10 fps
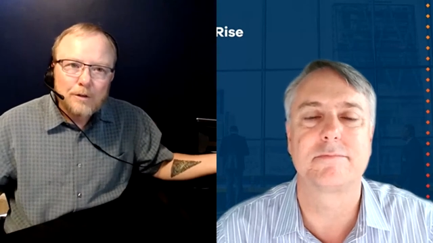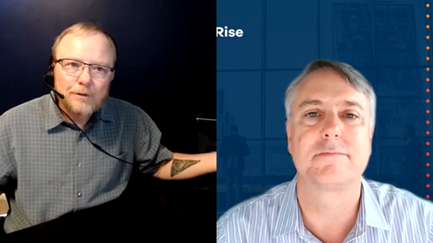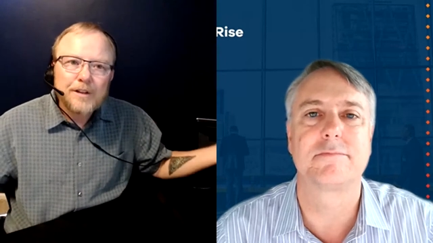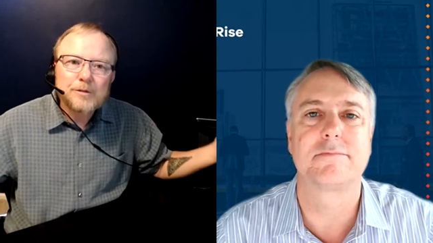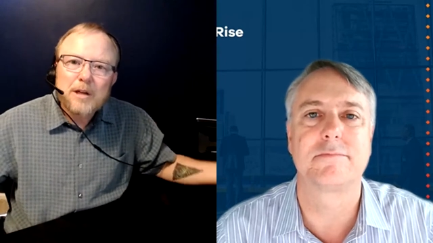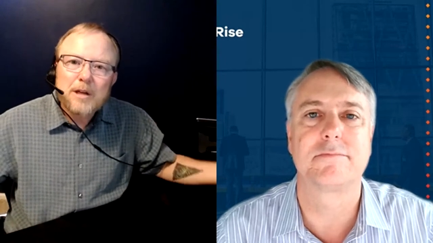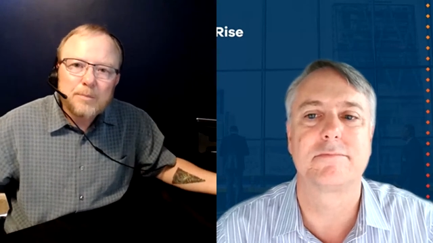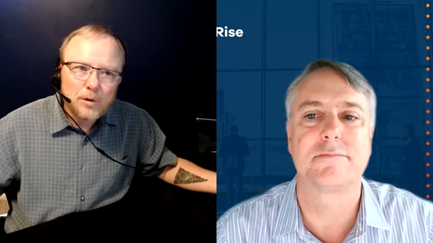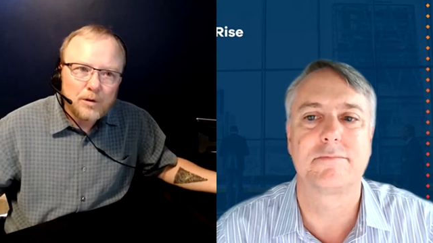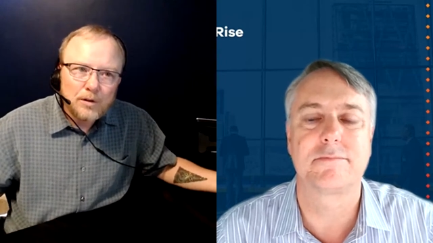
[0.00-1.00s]
Speaker 1: for these
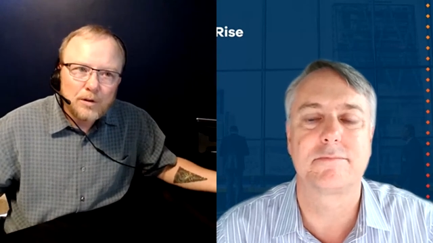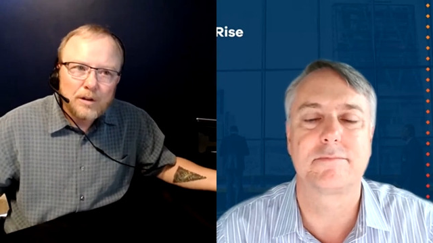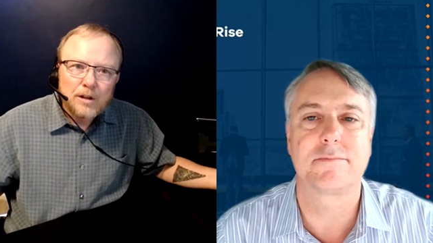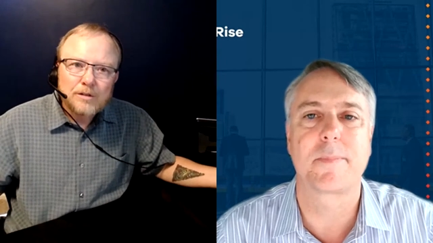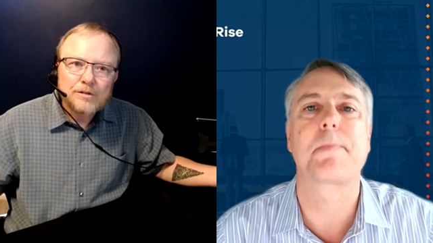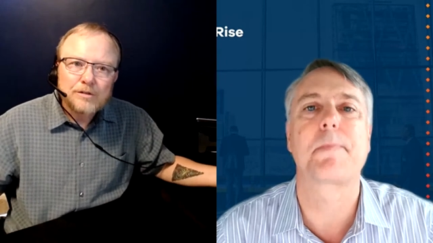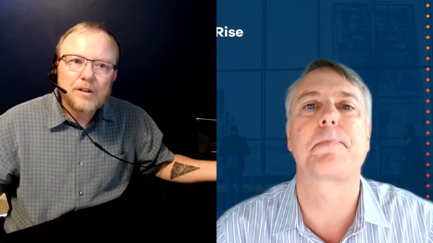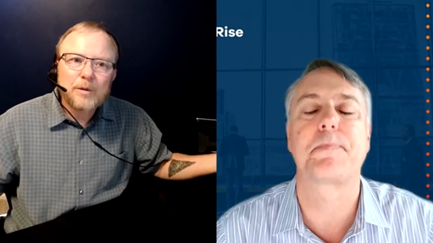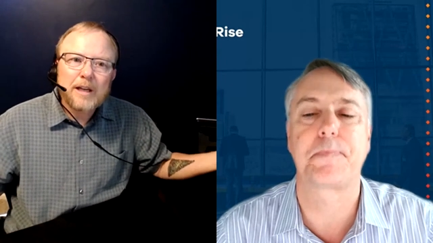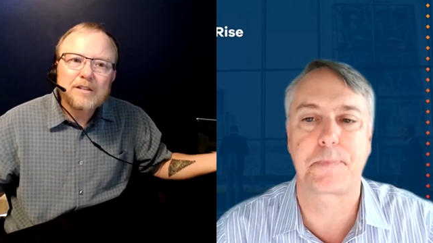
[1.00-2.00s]
people so
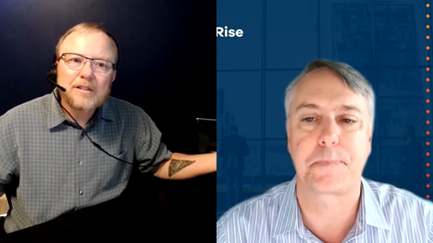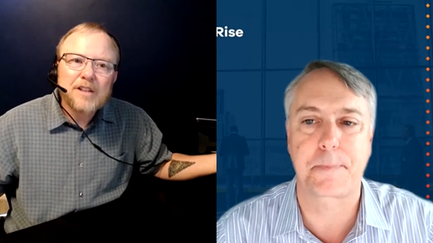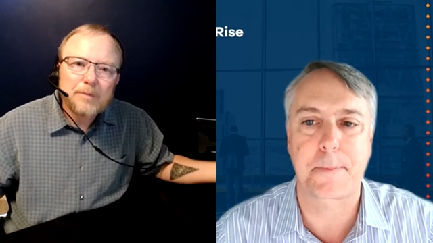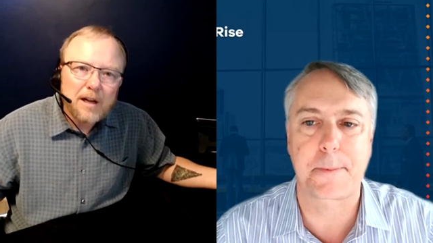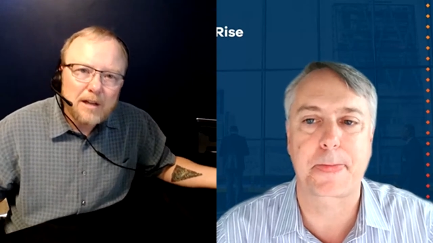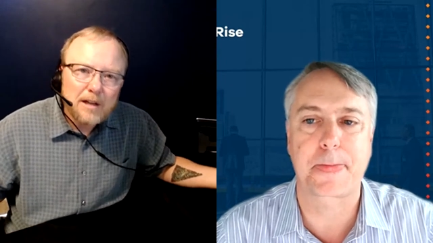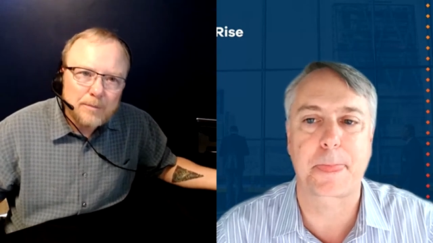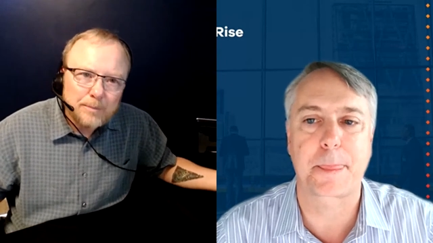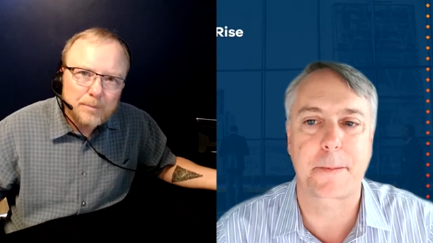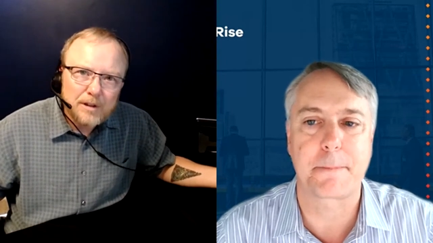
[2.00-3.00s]
that we can't stop cutting
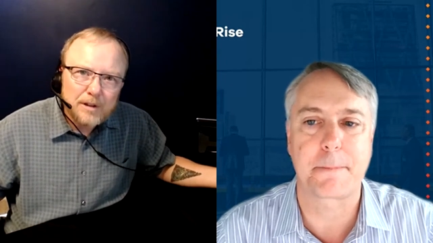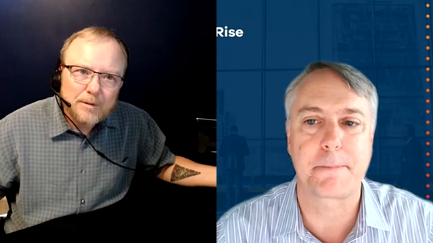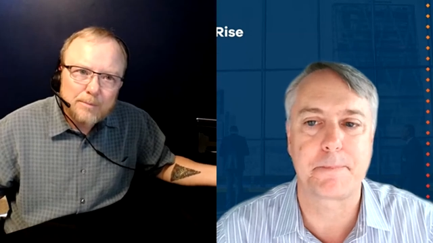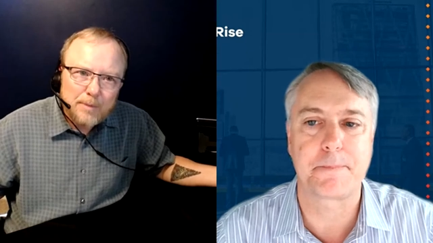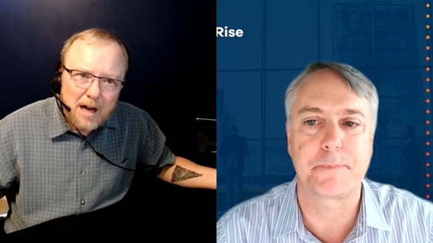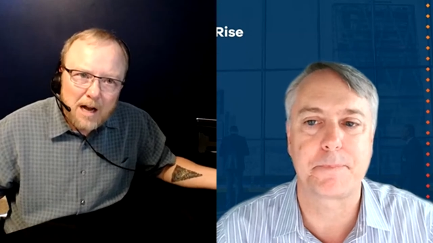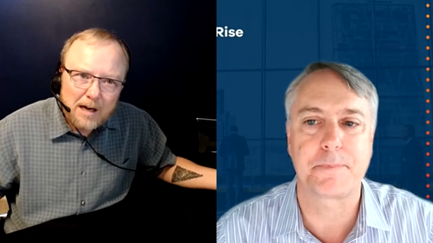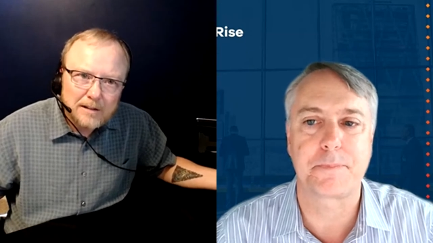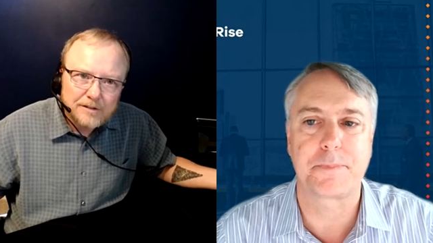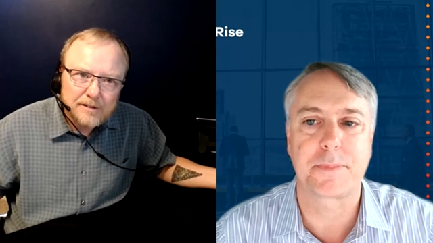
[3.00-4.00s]
them up and putting them in a
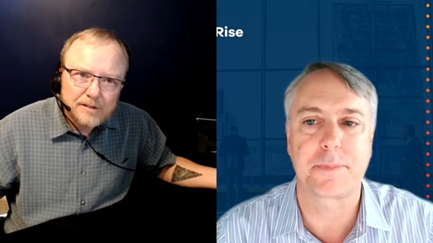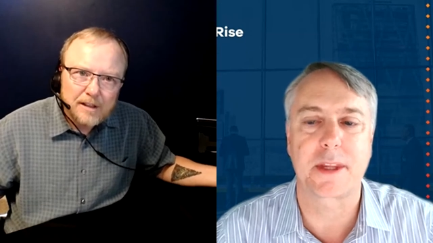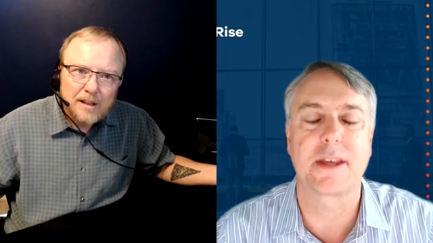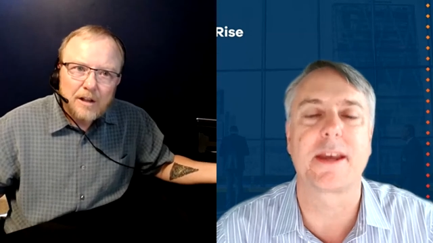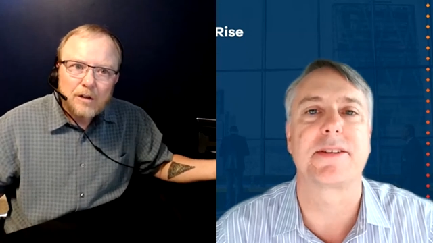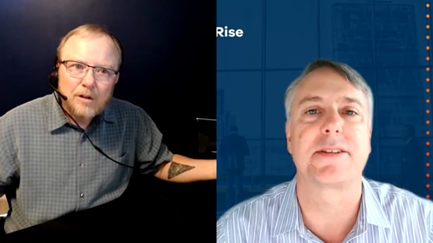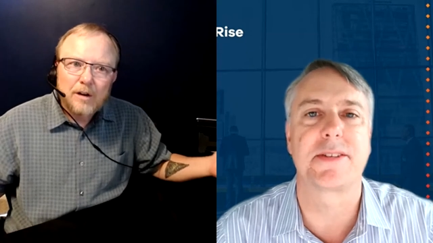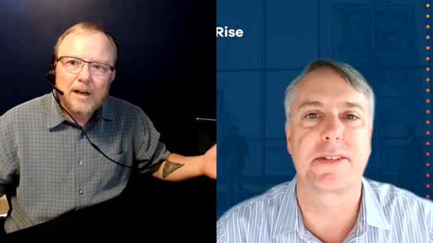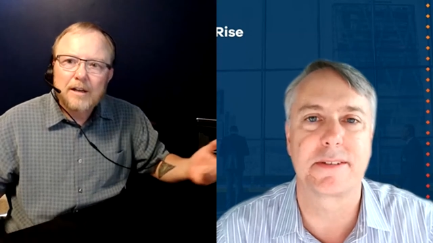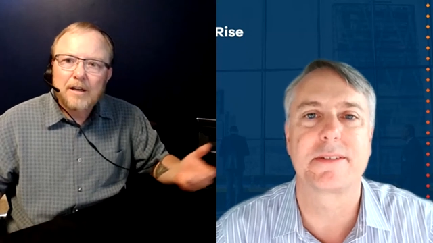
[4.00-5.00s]
box. Yes.
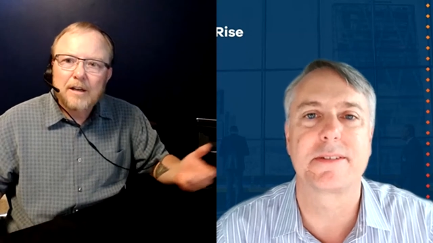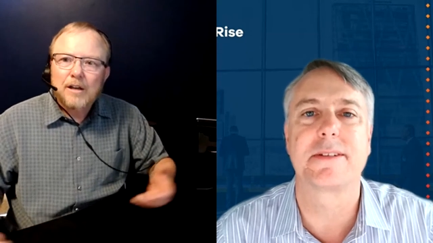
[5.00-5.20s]
Right?